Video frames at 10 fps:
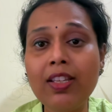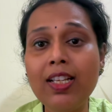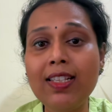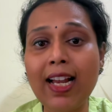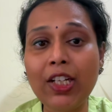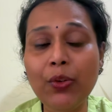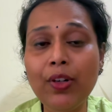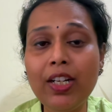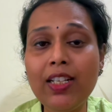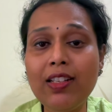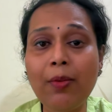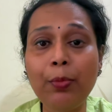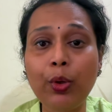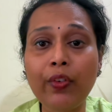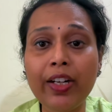these activities are
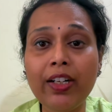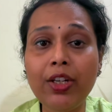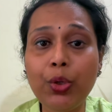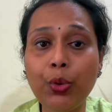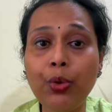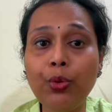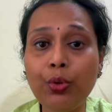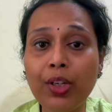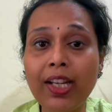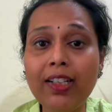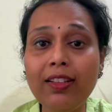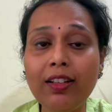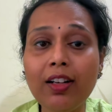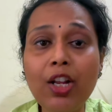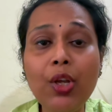provided to you
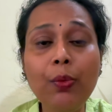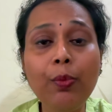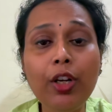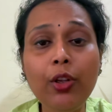together will